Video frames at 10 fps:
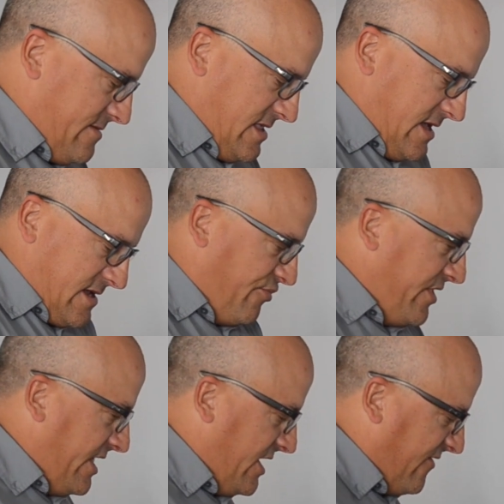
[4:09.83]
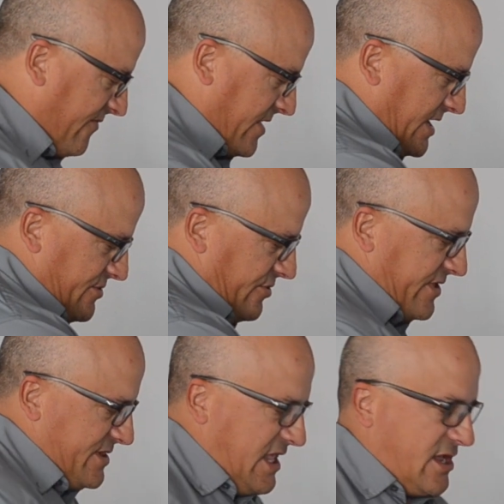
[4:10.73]
Complaint I hear from guys, oh,
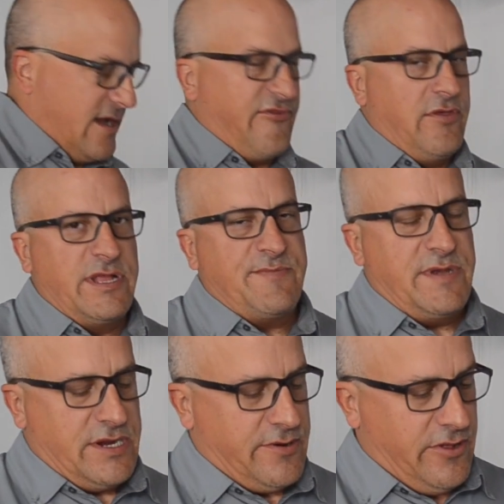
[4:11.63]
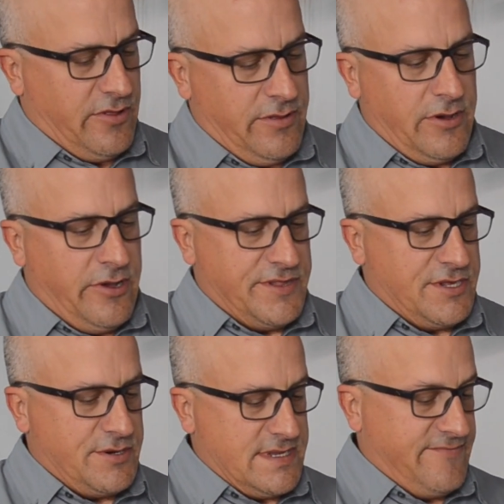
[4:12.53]
these take off too much material, all this
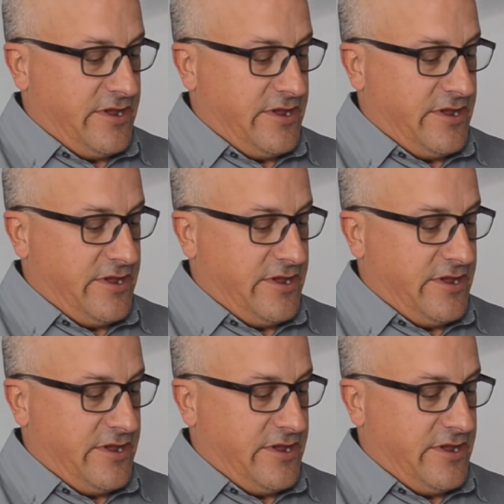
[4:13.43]
other stuff.